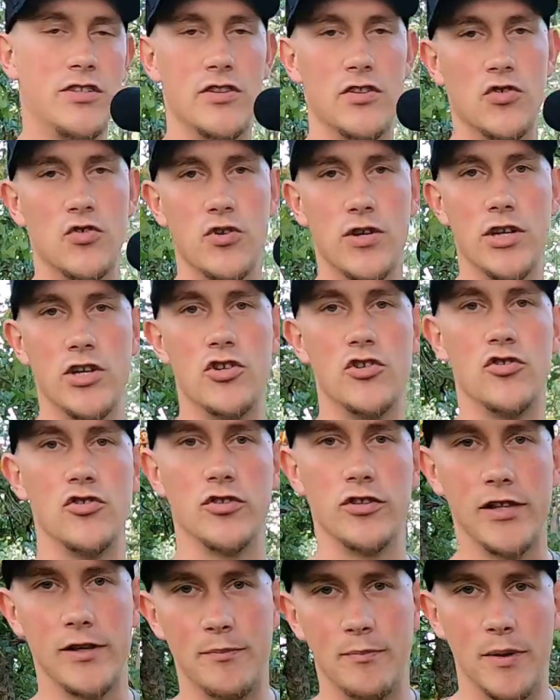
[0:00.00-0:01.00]
to the tree is
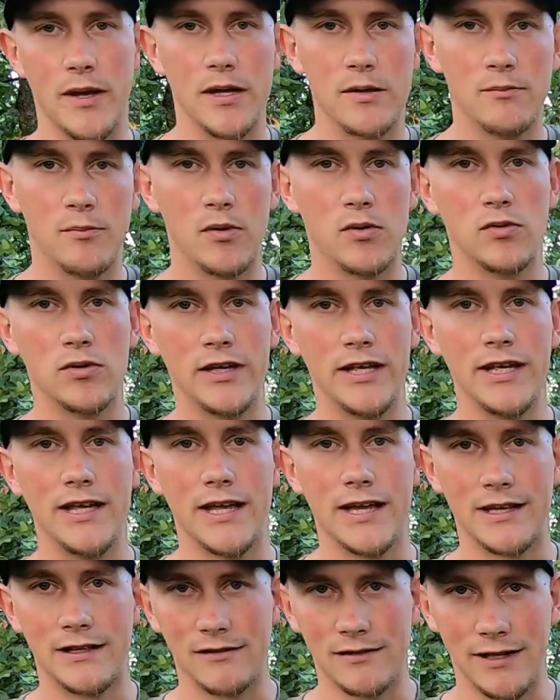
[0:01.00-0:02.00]
usually big, bulky,
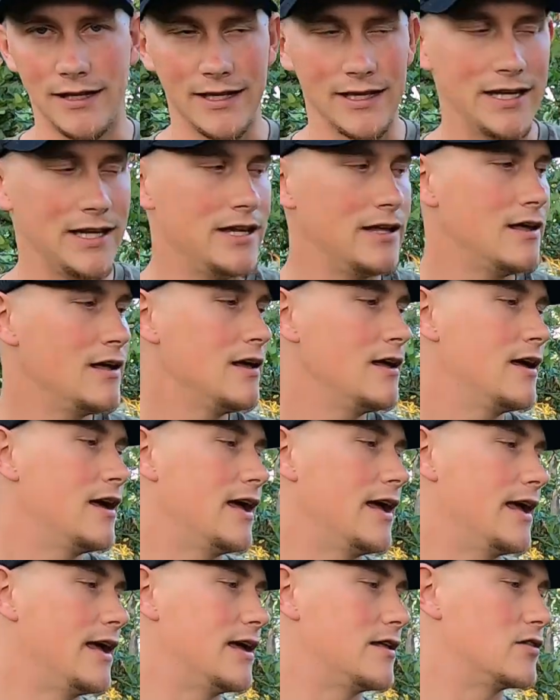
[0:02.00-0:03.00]
and clanky,
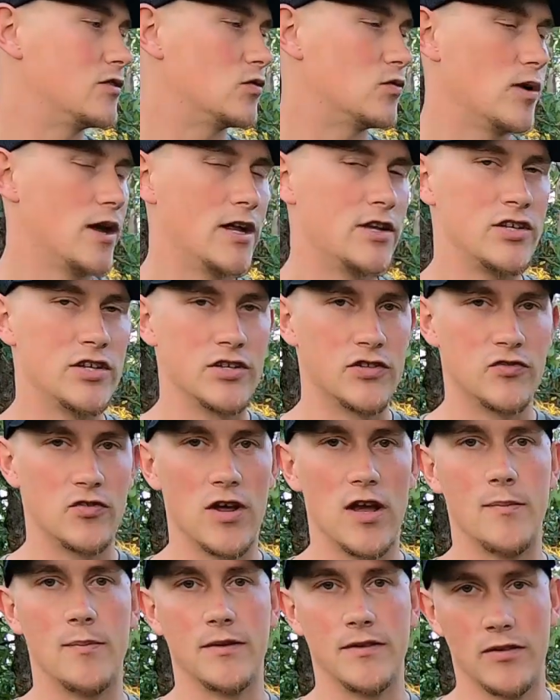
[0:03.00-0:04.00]
and the ratchet
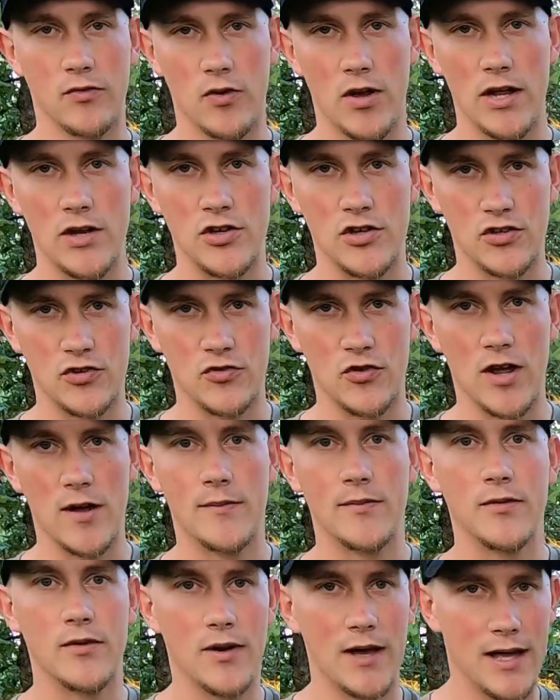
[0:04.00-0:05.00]
strap is a ratchet
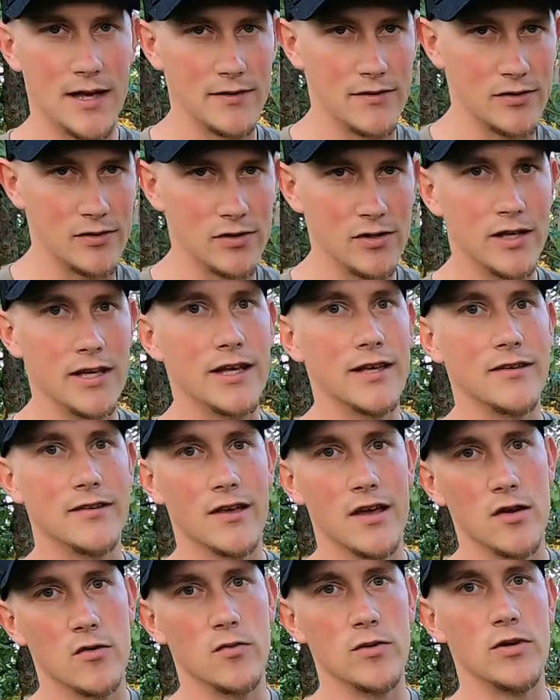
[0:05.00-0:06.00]
strap, so it has a clicking
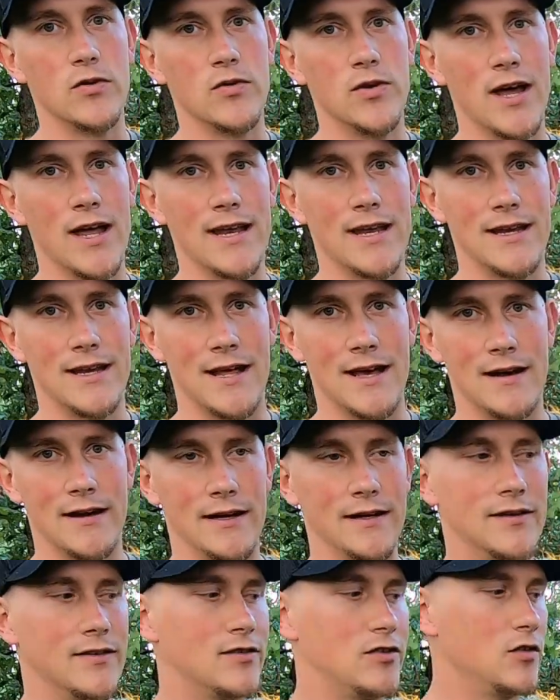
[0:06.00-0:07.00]
sound when you tighten it down,
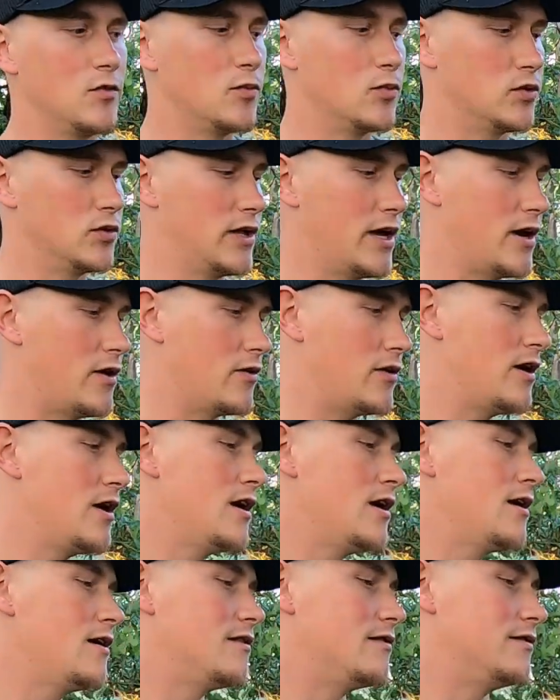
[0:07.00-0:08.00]
and it's super loud.
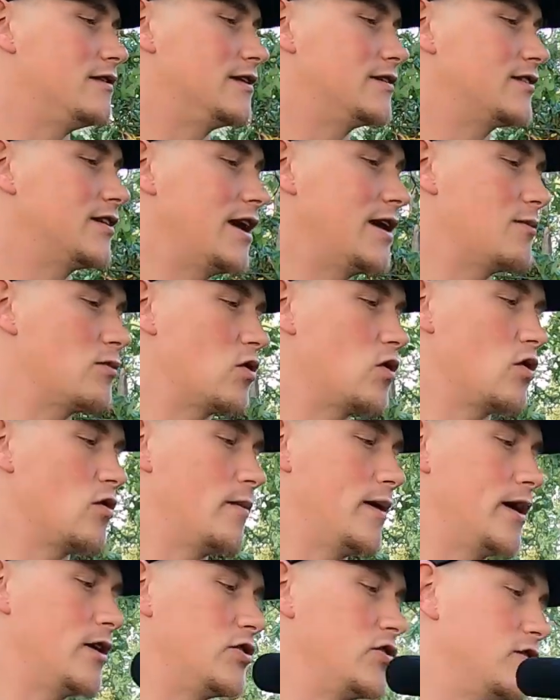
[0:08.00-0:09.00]
This camera
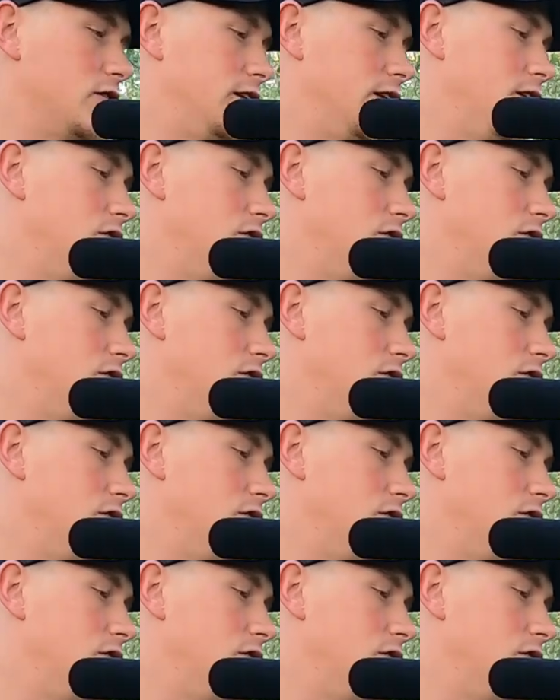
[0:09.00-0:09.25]
arm actually